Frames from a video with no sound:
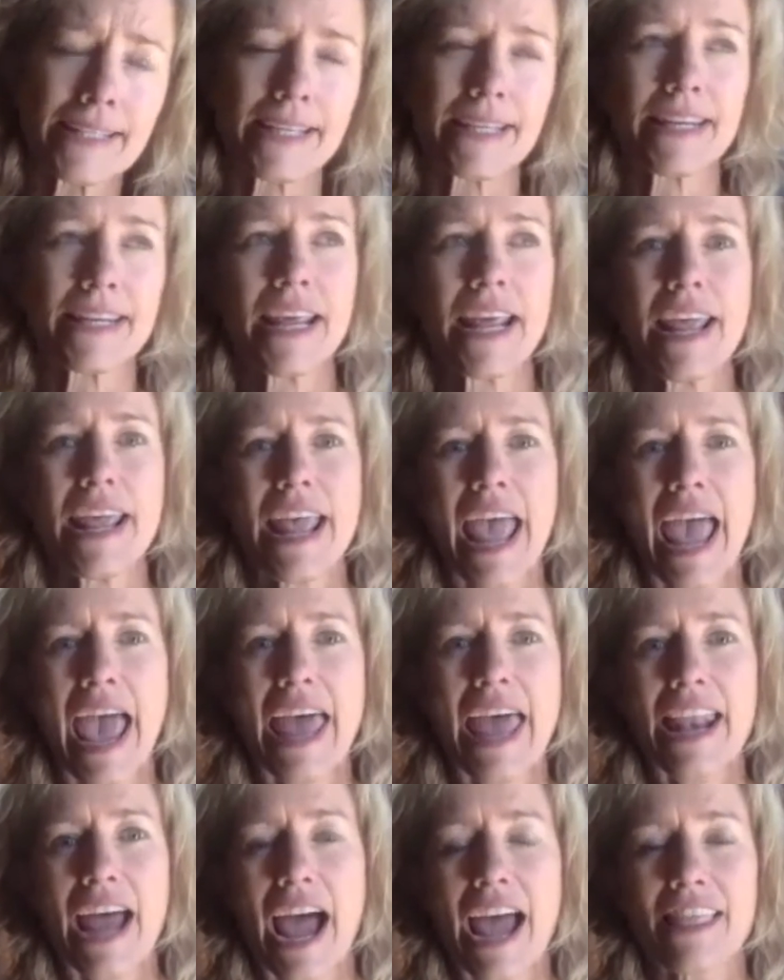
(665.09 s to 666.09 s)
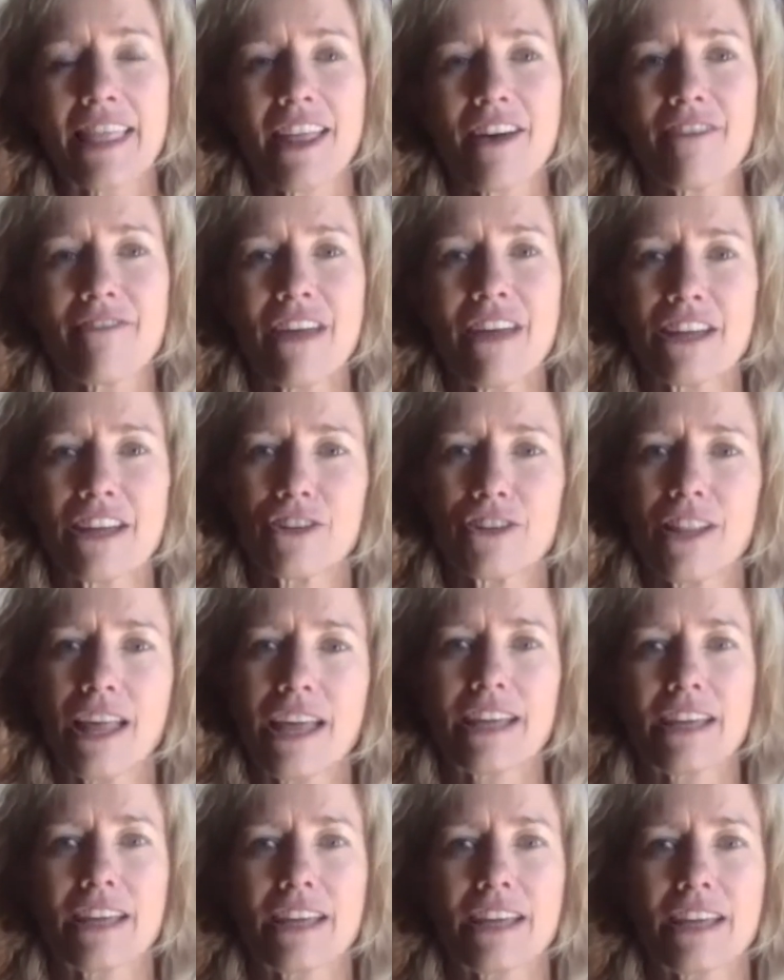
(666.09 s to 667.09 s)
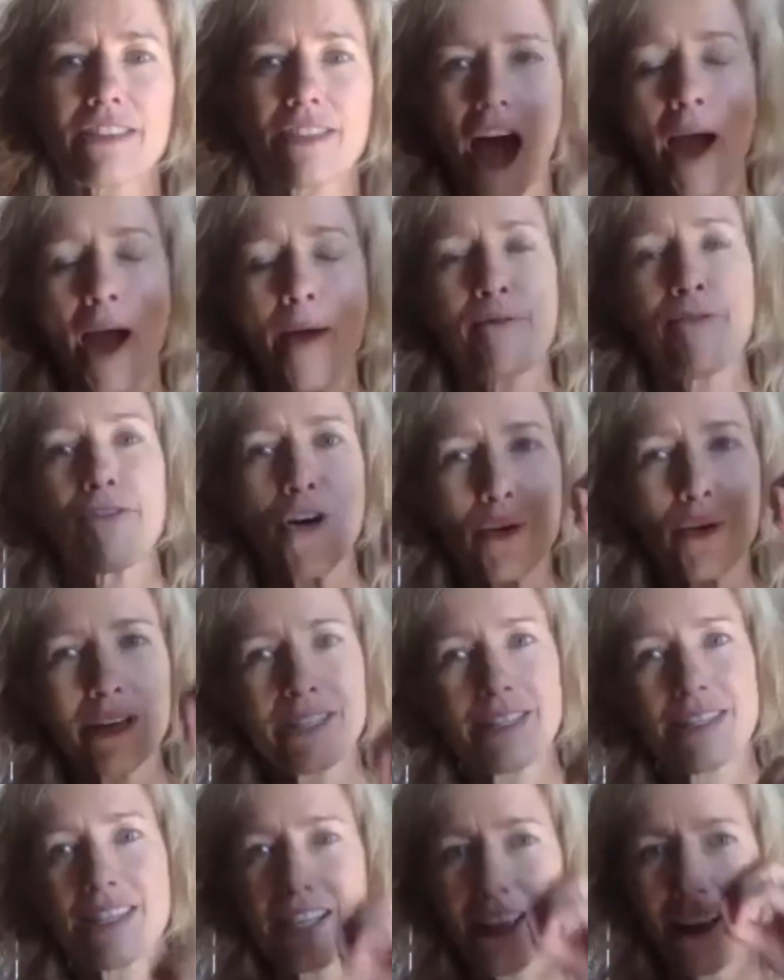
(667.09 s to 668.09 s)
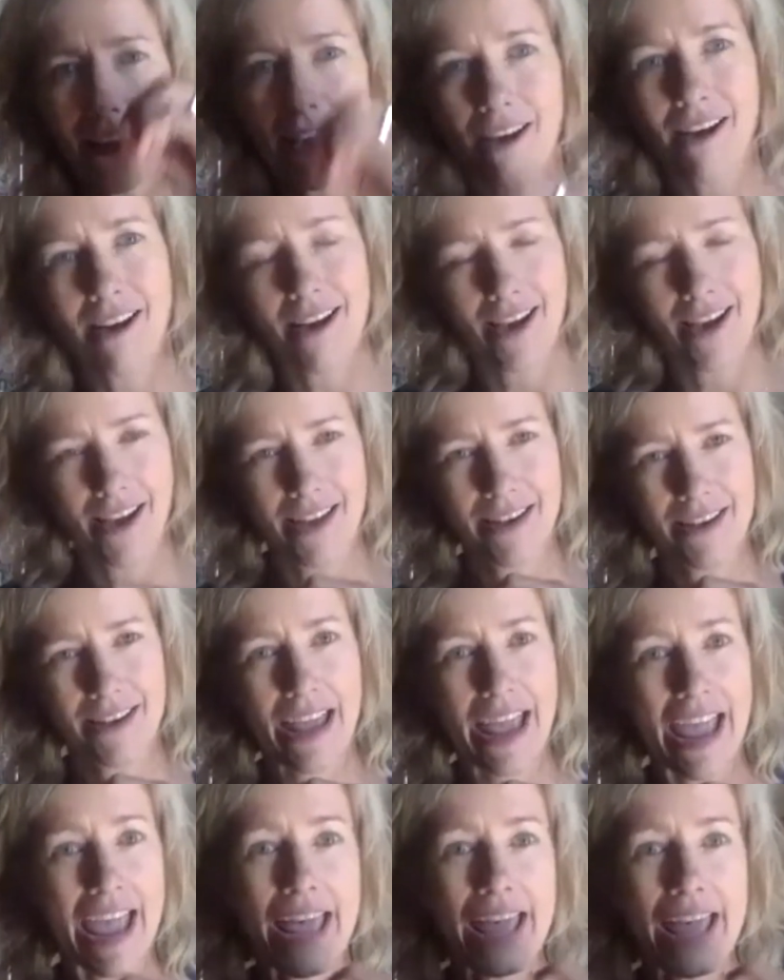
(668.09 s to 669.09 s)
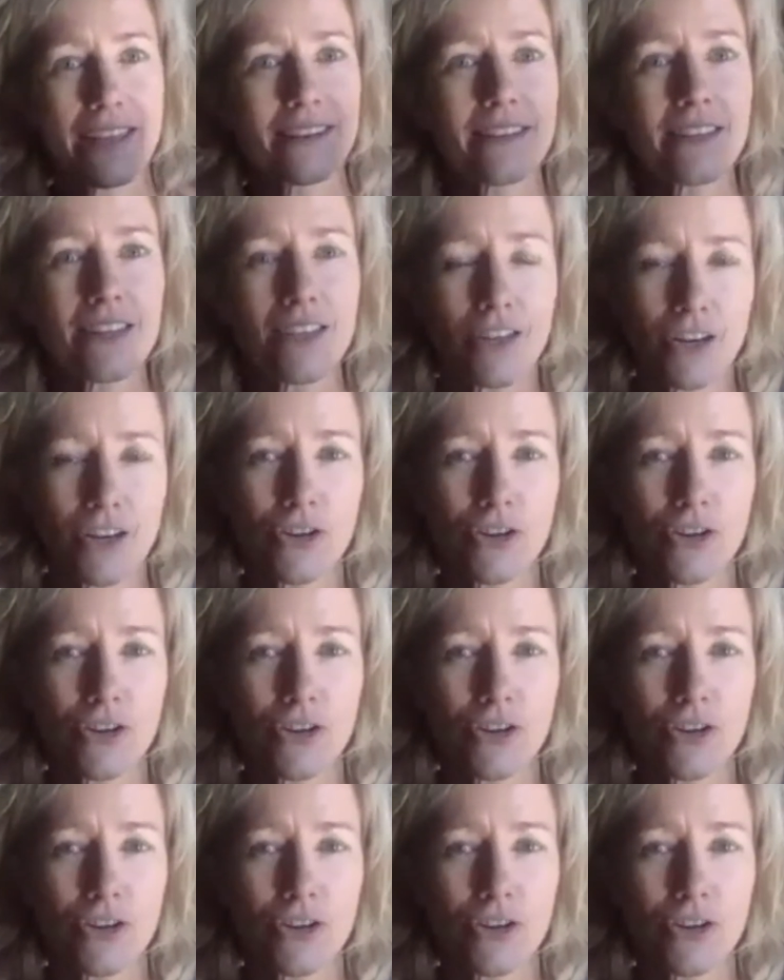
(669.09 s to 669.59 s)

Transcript: And I love that you're like, I'm focusing on, and,